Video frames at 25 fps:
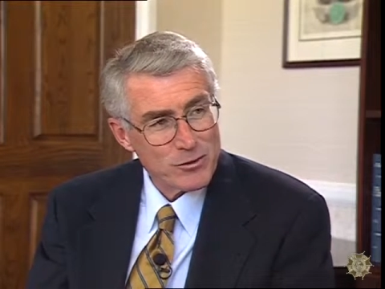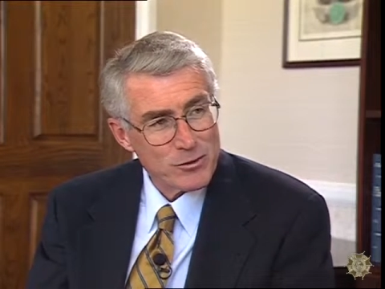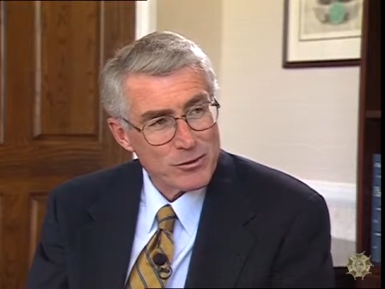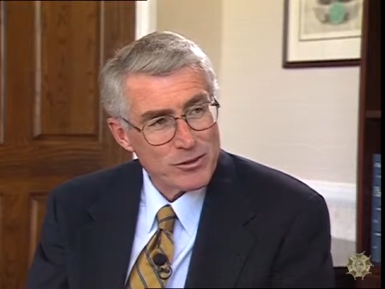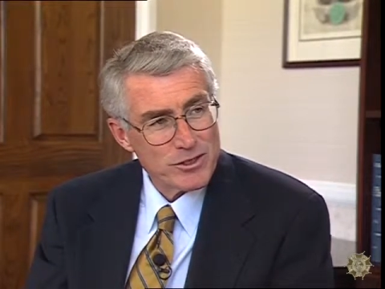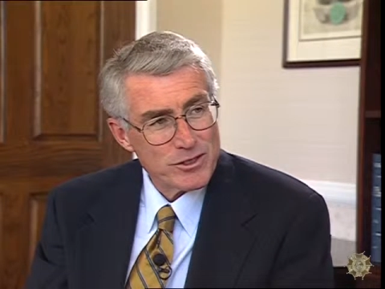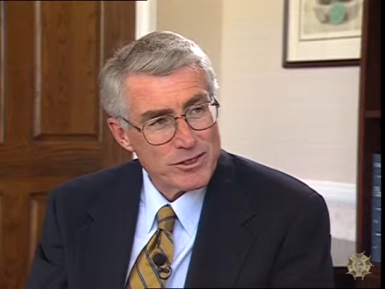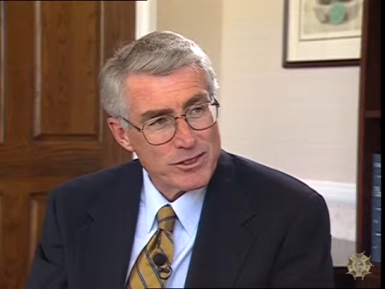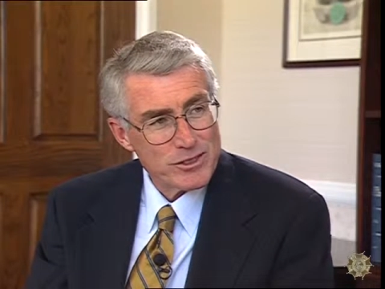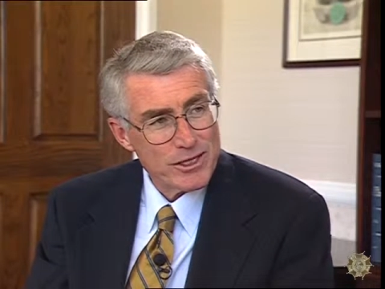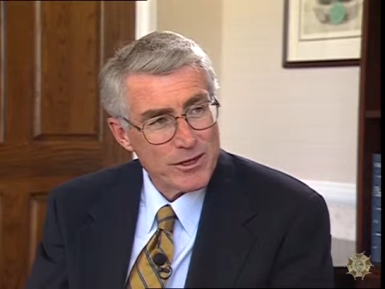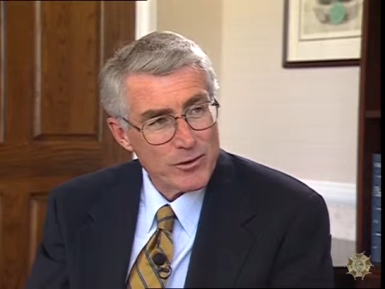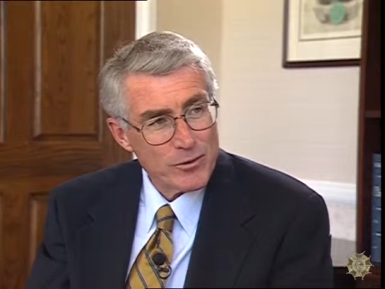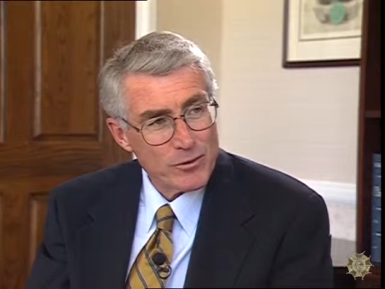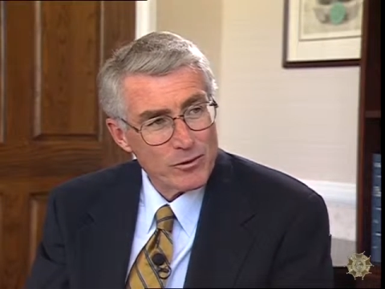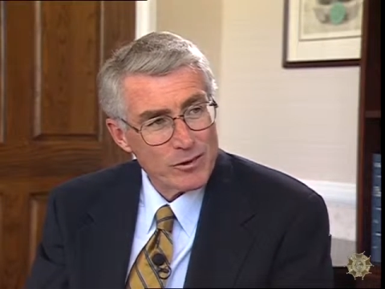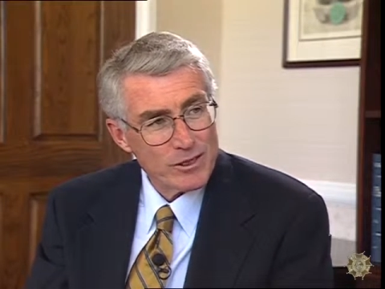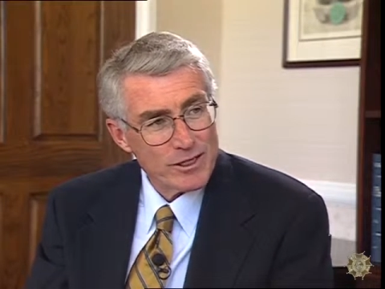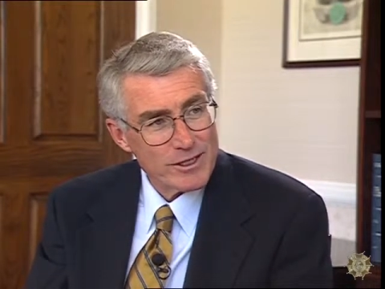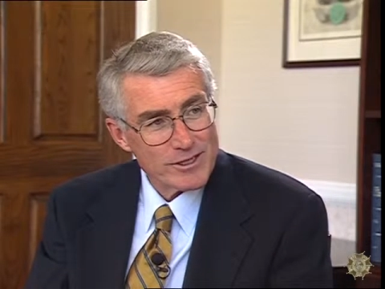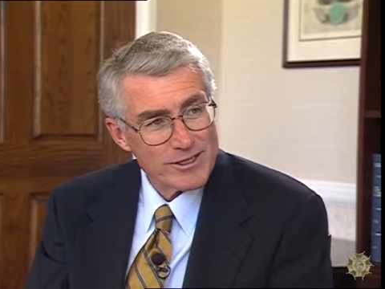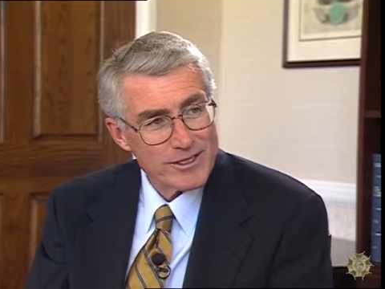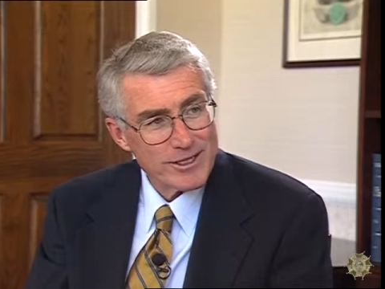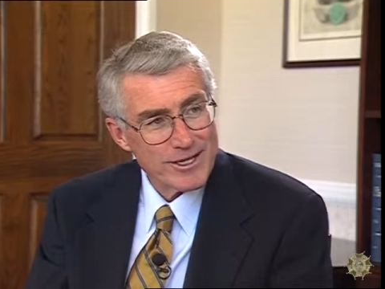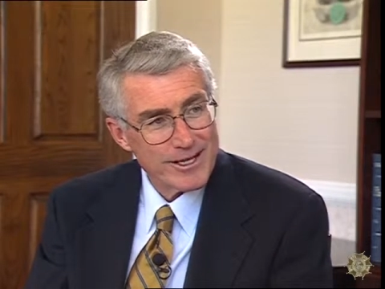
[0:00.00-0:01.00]
which is another
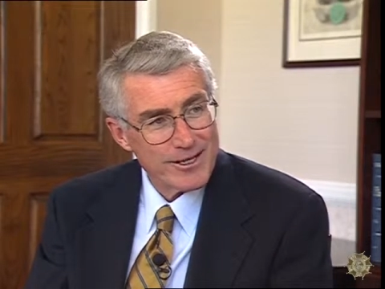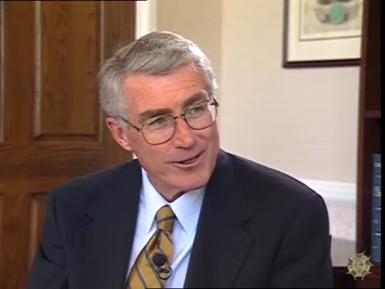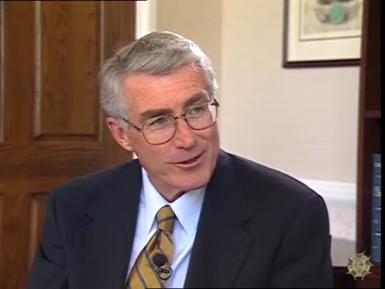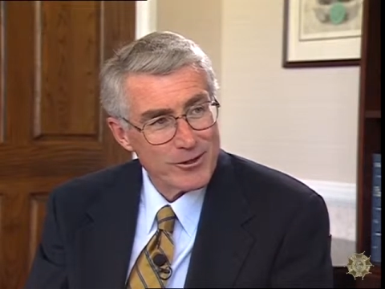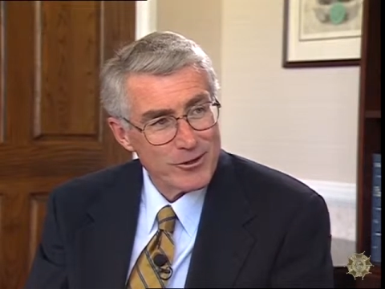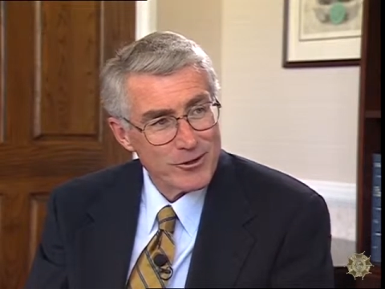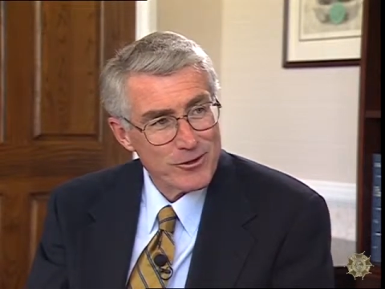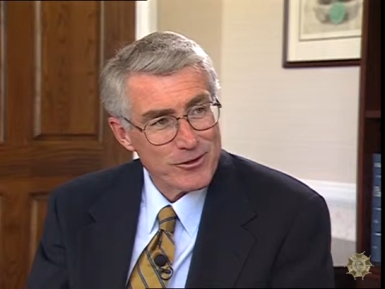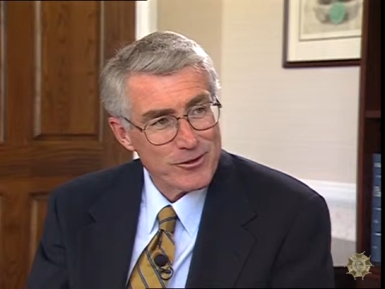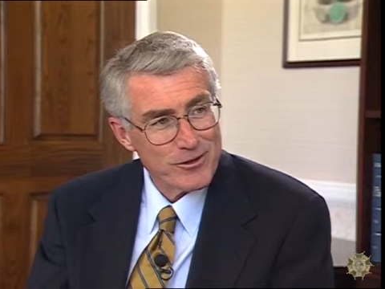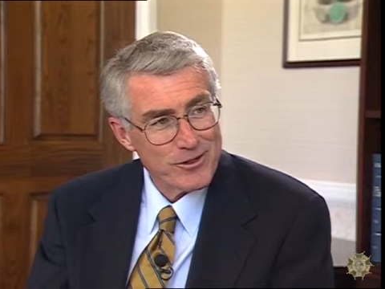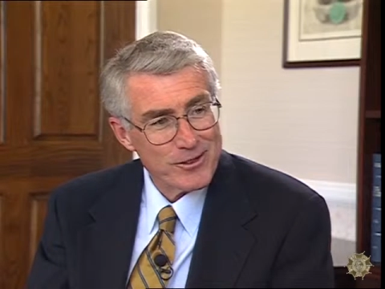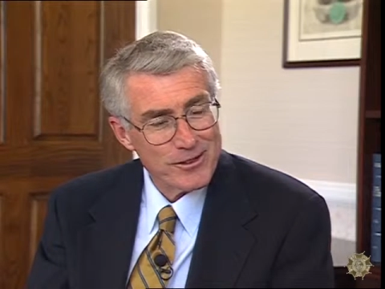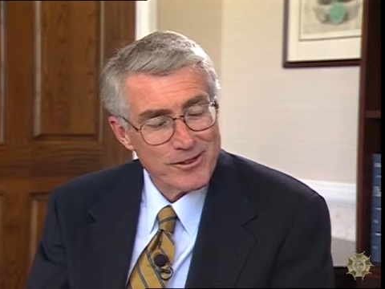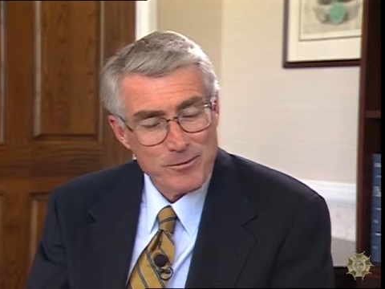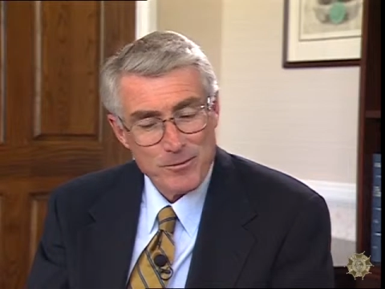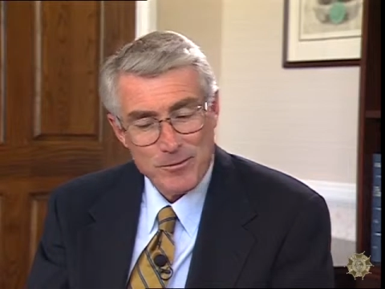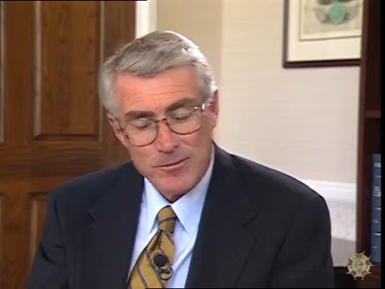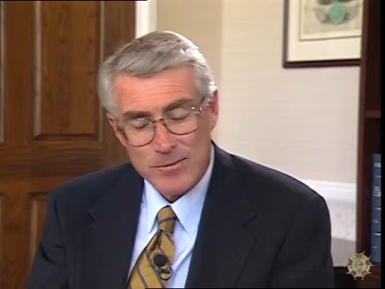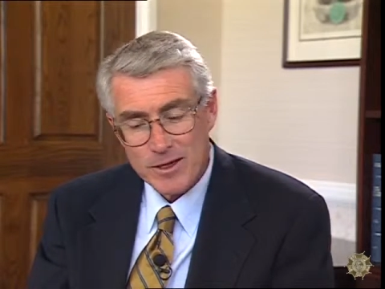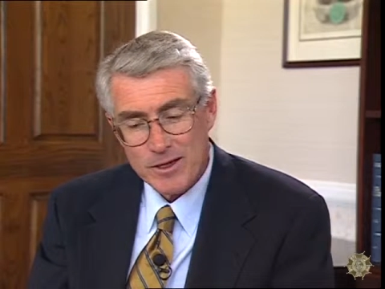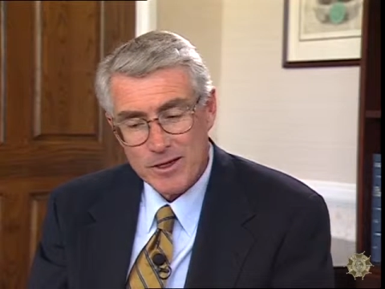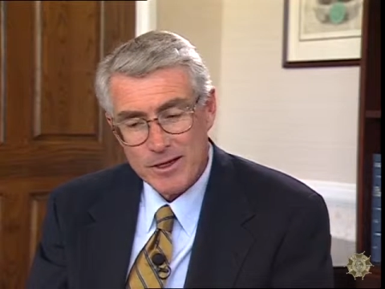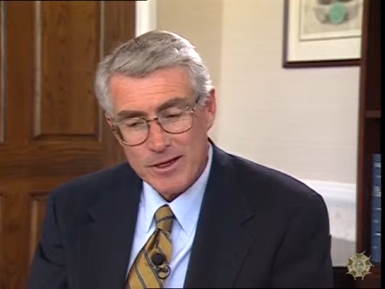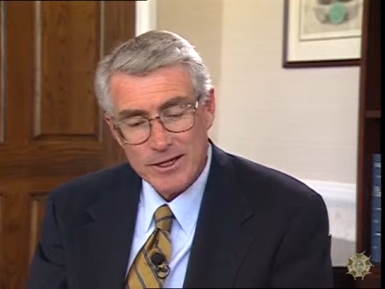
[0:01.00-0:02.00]
lesson I learned
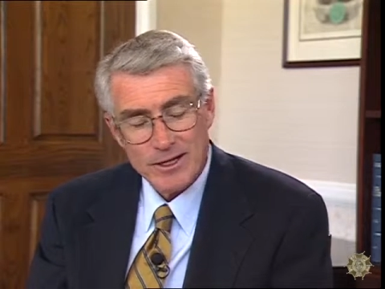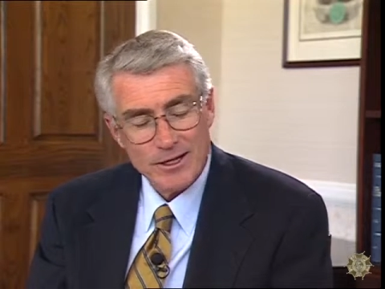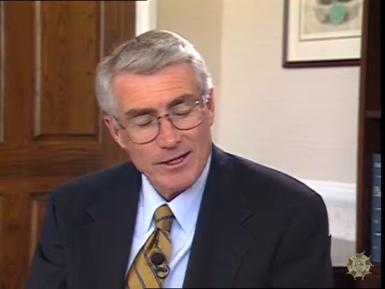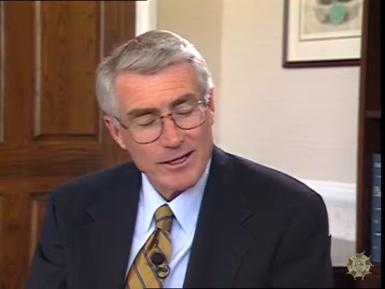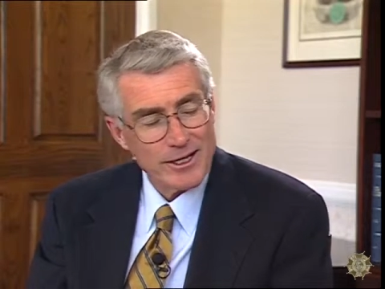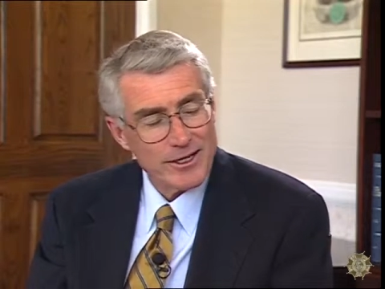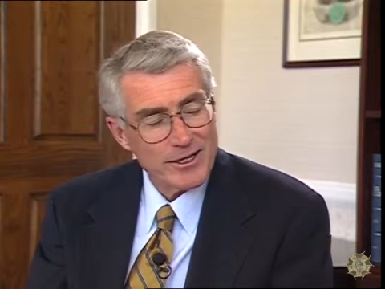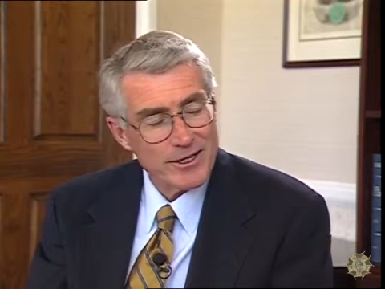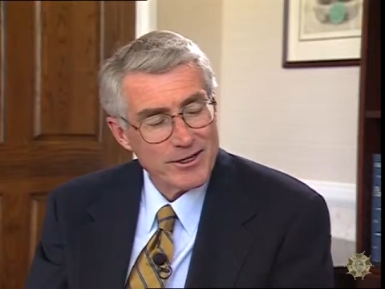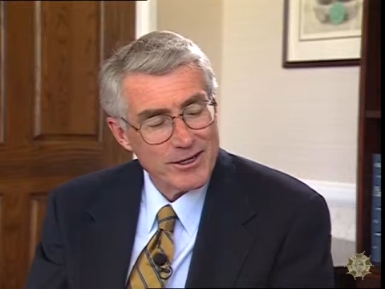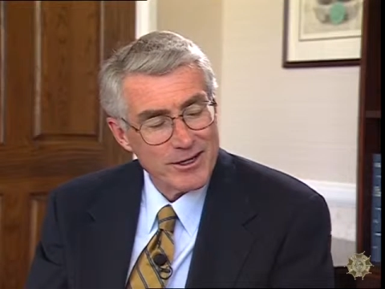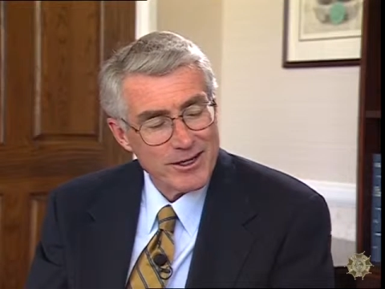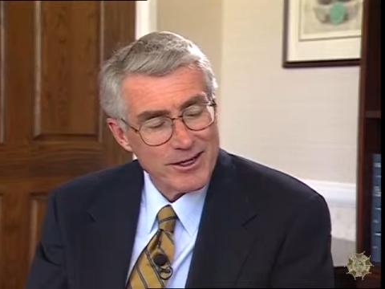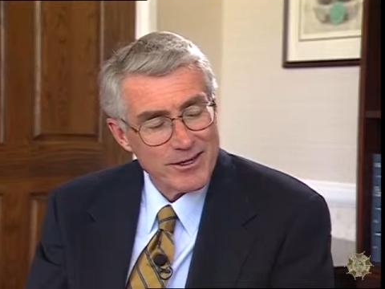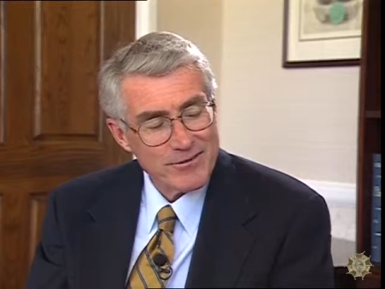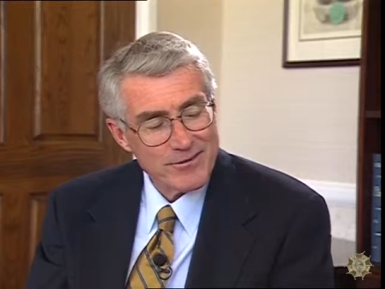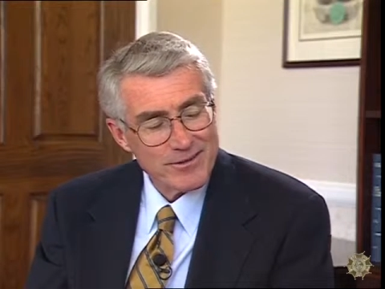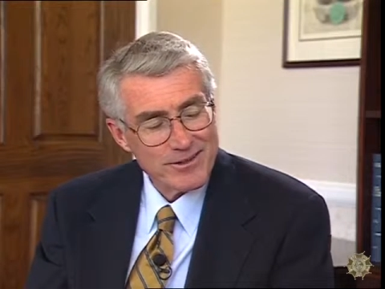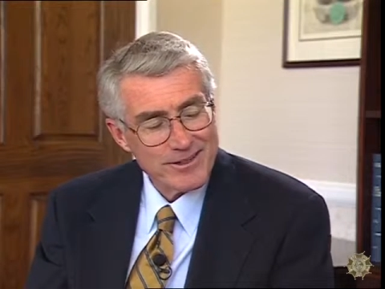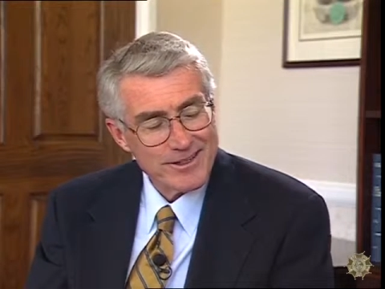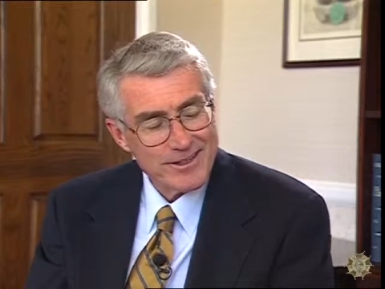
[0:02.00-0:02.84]
late in life.